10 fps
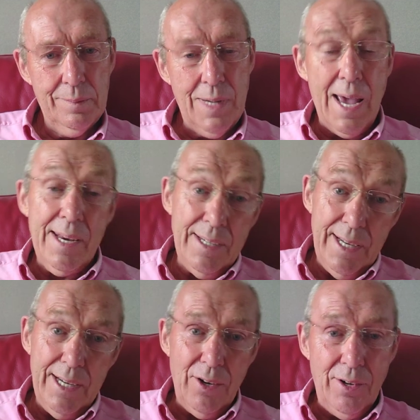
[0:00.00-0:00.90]
And
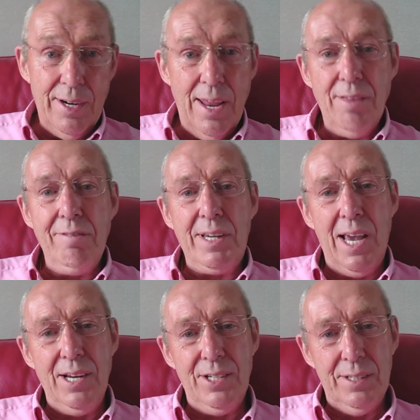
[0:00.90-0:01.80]
indeed, on another
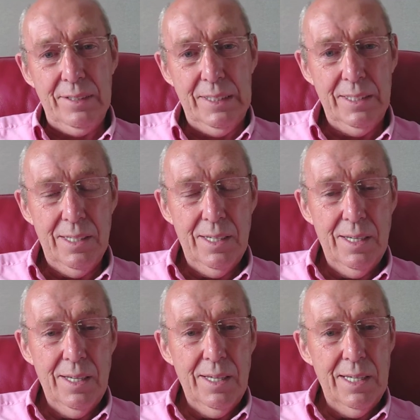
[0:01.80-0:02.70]
occasion,
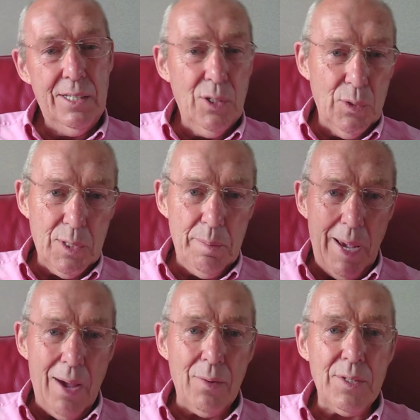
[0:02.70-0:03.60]
he talked
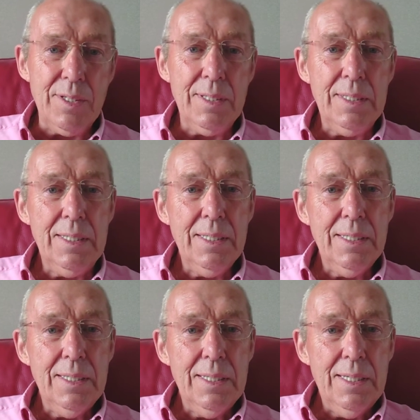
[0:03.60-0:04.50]
about
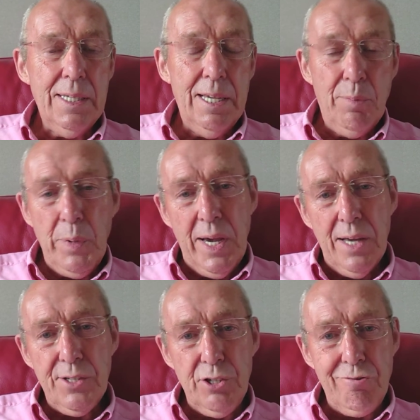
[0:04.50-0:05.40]
if we
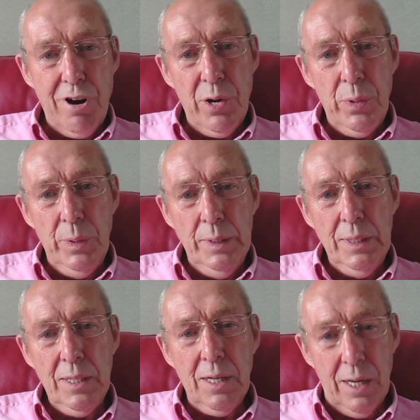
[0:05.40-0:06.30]
are to grow
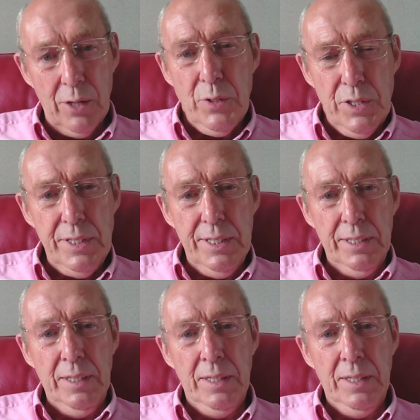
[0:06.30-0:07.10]
close to